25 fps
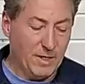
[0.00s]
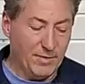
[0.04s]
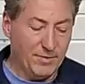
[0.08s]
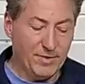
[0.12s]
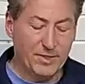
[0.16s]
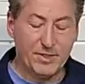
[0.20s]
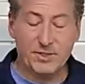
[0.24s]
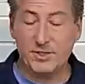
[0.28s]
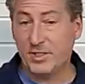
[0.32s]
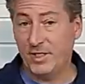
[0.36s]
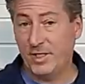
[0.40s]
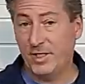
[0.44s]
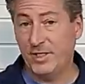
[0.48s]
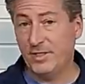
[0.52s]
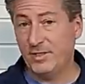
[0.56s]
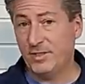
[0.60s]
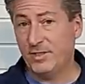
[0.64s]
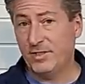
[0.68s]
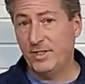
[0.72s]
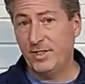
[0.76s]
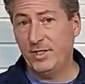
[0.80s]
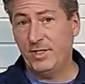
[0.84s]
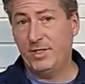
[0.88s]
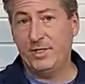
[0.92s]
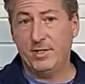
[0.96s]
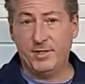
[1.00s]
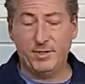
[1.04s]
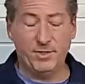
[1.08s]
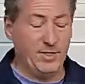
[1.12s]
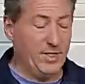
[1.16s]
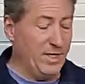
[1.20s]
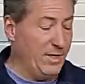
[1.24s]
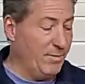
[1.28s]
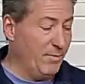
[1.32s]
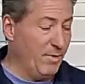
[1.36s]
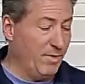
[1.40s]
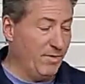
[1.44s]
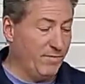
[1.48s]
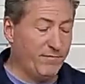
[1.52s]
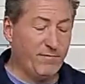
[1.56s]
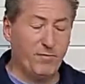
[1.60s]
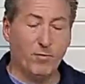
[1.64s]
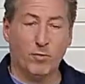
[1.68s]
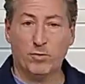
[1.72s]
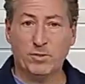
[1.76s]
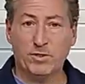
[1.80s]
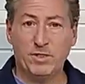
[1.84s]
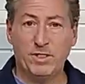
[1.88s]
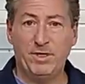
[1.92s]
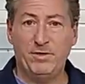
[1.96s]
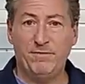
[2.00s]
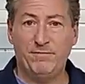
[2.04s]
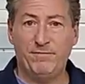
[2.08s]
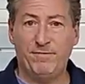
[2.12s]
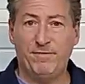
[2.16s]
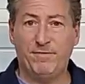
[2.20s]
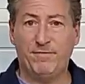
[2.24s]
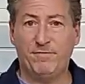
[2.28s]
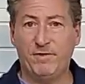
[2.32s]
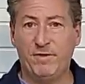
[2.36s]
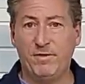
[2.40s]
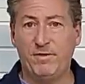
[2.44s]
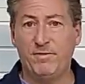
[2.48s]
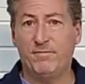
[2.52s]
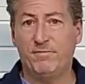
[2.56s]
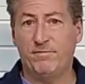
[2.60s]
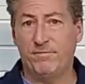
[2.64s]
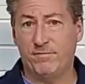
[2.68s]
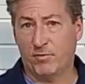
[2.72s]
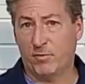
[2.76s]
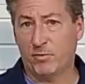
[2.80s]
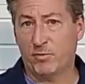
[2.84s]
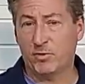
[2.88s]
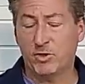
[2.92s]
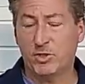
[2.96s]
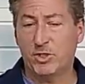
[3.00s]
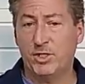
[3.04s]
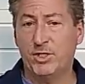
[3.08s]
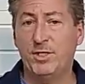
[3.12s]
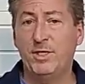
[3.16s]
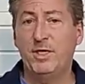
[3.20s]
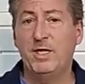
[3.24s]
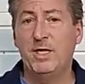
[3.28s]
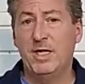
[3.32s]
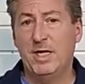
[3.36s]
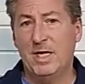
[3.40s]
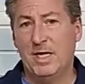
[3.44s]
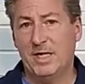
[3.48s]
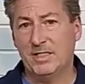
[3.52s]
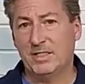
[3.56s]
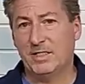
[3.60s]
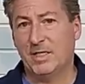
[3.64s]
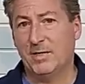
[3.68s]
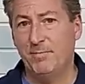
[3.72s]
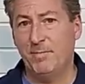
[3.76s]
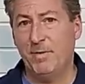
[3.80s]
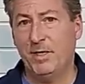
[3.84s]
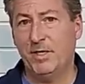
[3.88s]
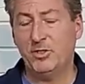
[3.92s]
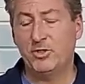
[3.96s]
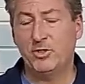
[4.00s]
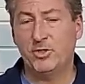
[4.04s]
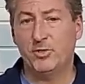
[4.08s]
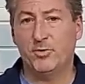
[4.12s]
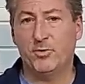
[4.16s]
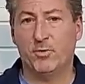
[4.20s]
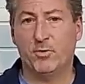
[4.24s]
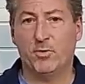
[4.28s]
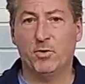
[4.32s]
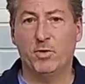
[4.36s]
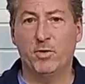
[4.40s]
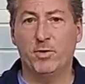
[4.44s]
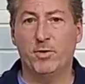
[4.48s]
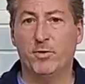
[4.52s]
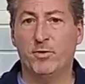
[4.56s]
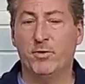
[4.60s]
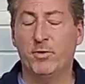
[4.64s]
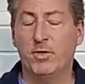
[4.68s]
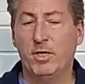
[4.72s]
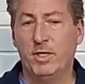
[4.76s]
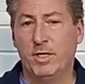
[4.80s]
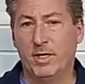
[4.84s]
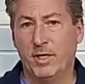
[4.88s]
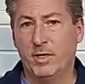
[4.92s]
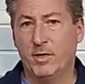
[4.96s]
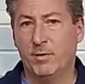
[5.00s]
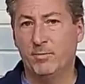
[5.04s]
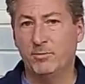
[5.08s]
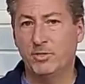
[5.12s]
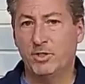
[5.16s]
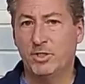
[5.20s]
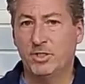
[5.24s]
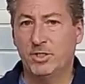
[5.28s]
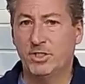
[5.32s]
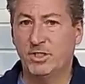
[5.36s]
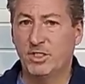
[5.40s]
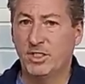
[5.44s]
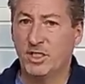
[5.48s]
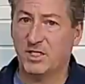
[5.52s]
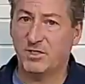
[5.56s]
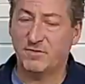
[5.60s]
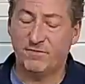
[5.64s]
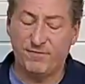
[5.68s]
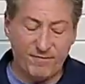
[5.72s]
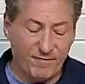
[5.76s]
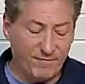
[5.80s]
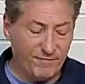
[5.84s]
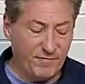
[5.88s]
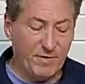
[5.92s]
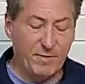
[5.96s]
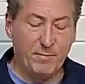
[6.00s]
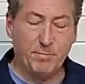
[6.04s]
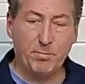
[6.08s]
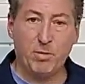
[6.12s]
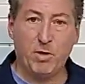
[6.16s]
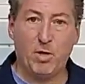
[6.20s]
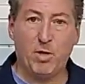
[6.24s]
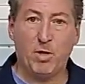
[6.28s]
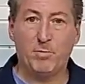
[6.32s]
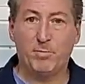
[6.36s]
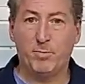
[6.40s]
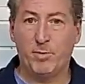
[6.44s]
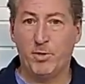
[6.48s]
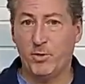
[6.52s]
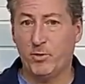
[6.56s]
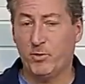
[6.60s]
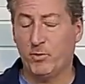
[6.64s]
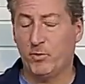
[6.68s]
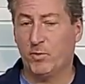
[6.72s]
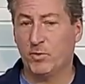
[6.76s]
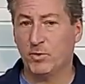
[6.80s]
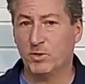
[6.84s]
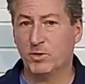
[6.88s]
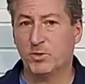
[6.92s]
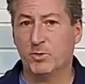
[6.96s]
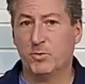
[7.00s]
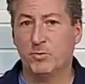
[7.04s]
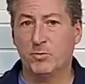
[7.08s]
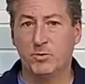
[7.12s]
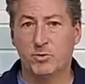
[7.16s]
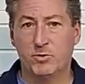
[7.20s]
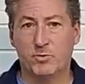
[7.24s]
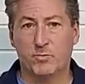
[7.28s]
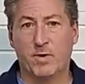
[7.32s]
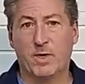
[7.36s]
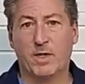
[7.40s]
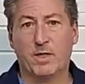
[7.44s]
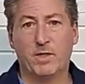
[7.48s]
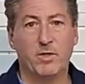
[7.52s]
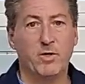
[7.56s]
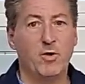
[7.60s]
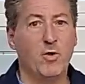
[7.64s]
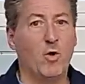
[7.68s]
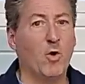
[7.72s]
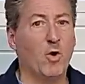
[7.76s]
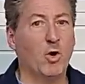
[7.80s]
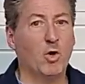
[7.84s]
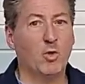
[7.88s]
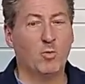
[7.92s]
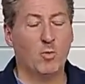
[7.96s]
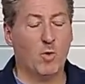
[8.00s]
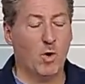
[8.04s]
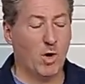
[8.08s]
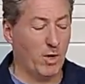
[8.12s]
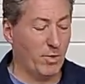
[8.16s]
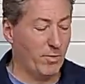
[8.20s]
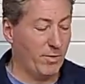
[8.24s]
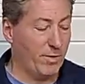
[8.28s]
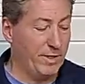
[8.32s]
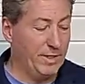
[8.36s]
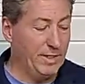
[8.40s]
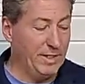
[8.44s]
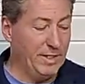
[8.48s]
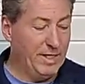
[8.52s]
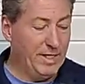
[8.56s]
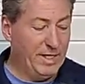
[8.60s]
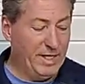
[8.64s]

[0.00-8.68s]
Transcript: This is the NEMA 1450 version. As I mentioned earlier, it comes in a 650 plug, but you could also directly hardwire it.